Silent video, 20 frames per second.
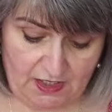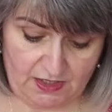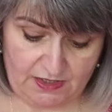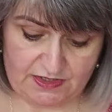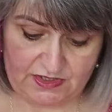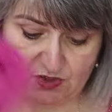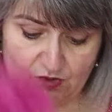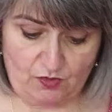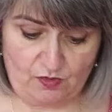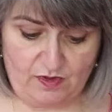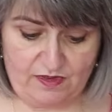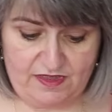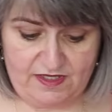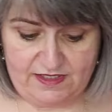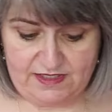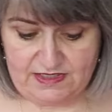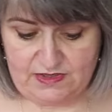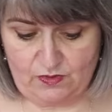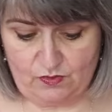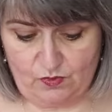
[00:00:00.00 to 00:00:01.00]
So
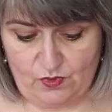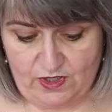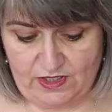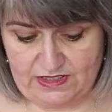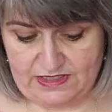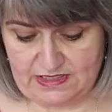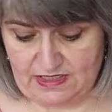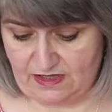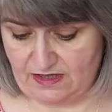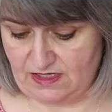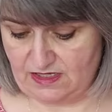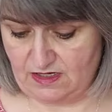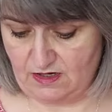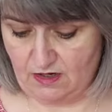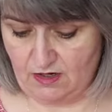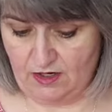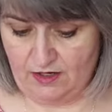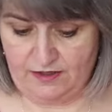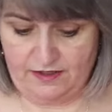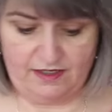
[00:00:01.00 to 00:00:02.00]
this was the
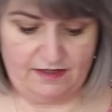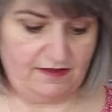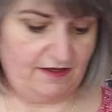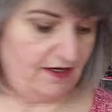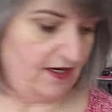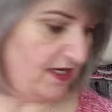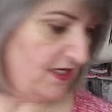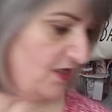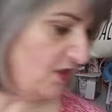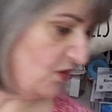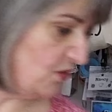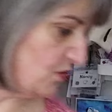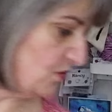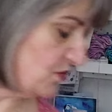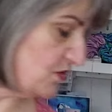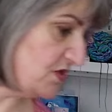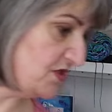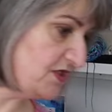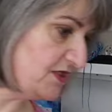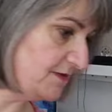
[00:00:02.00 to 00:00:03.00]
yarn that I
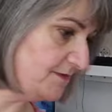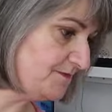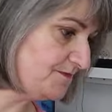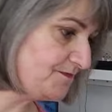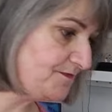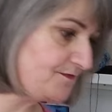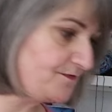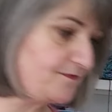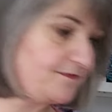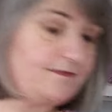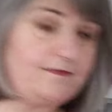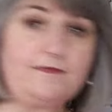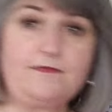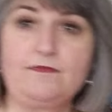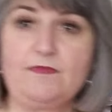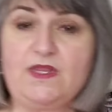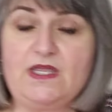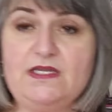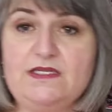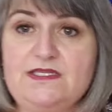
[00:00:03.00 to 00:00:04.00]
used
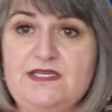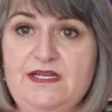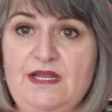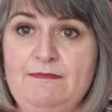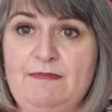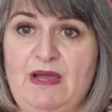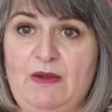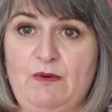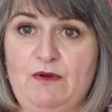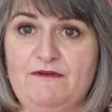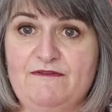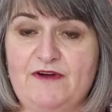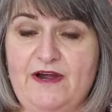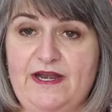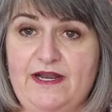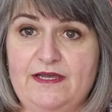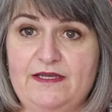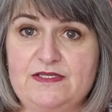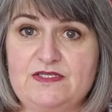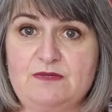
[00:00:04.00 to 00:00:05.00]
to knit my Wilfreda.